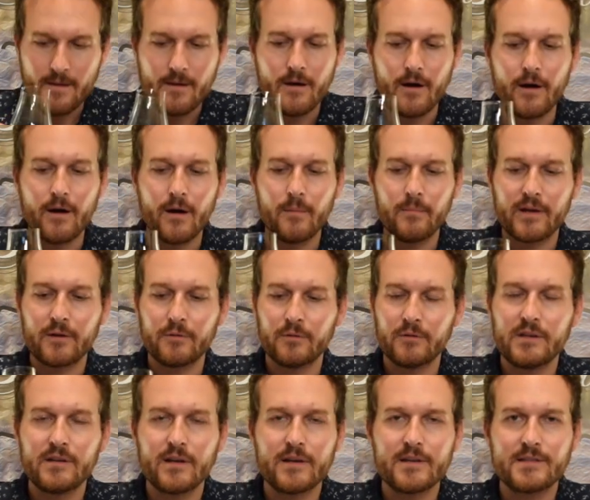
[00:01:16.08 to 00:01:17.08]
Like a
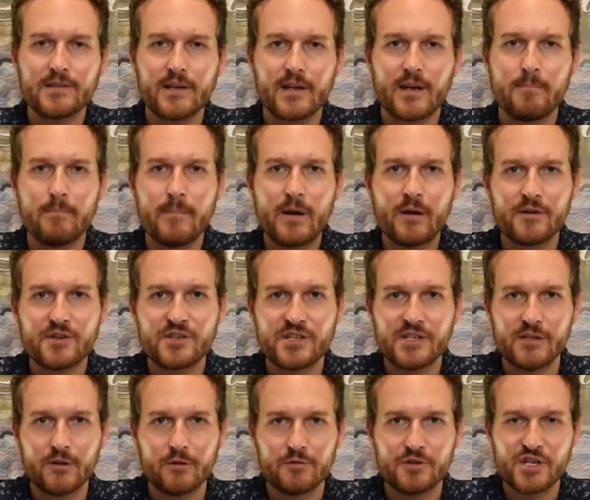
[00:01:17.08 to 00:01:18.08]
really nice like
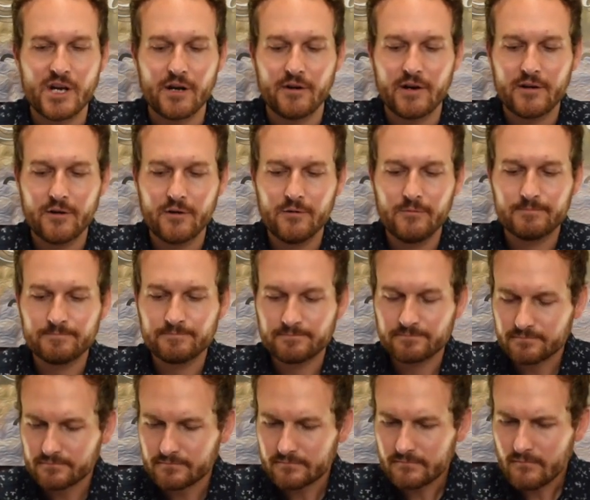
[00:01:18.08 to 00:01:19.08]
maraschino cherry note.
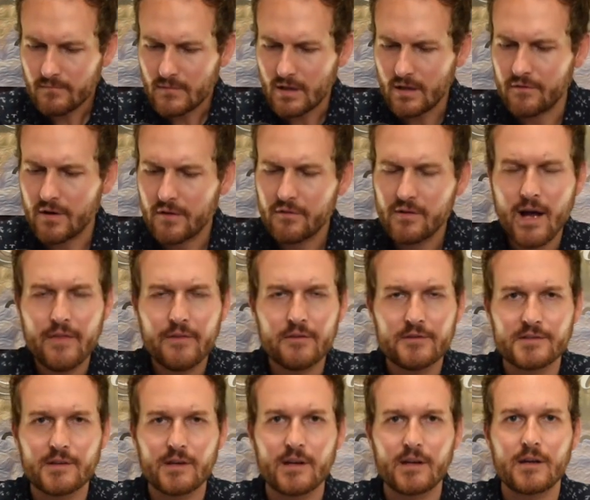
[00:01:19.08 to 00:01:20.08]
Have you ever had
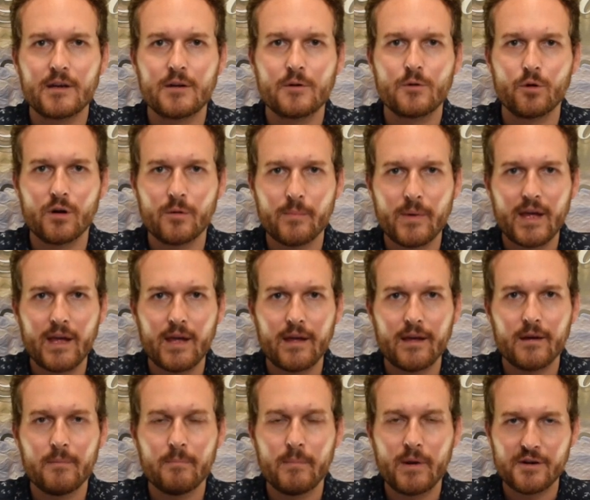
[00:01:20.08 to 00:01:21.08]
those like
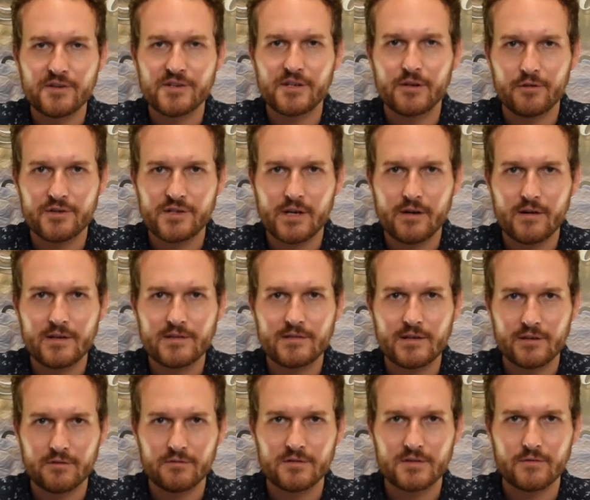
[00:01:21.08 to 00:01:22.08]
gourmet maraschino cherries
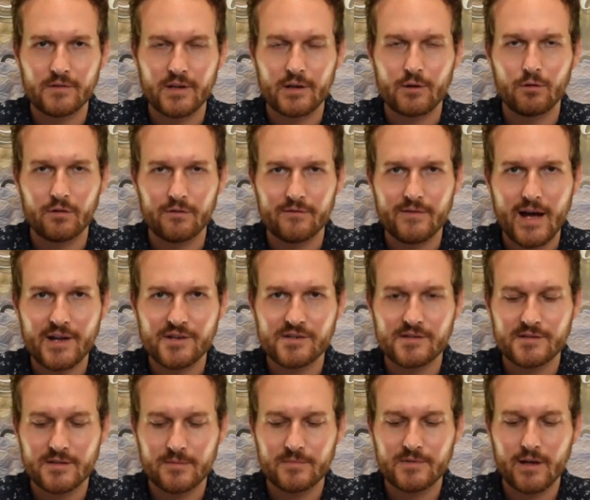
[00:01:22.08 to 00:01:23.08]
they use for like old
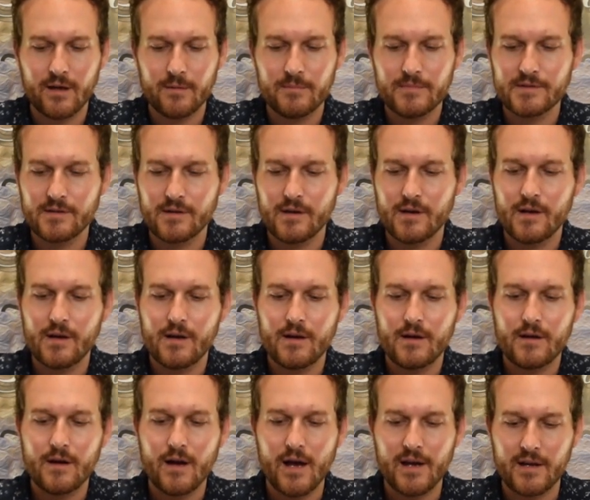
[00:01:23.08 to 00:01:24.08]
fashioned sometimes?
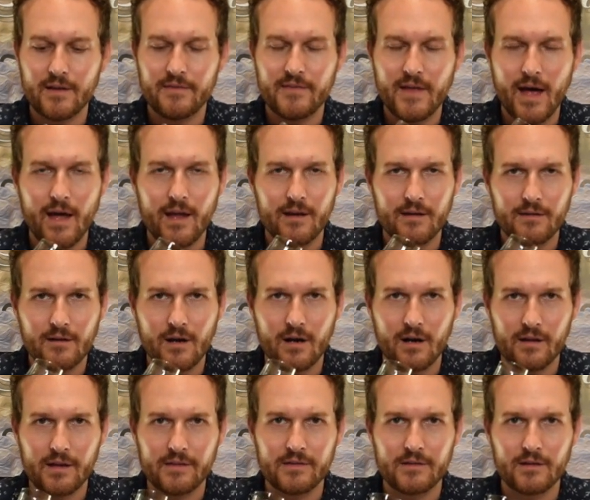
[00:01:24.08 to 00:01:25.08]
I get that, kind
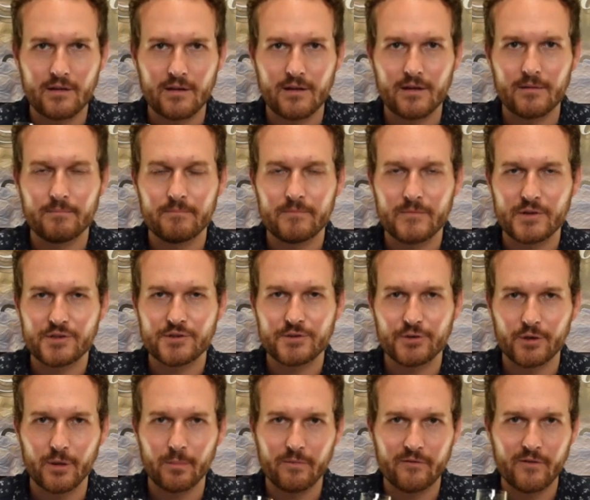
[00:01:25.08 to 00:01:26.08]
of like the
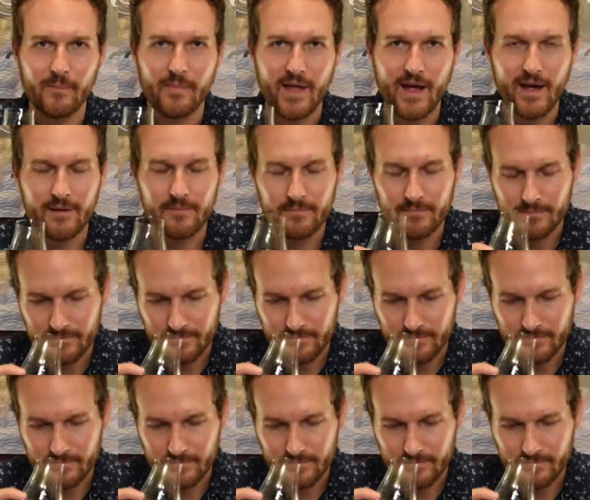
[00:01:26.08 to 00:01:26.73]
syrup from that.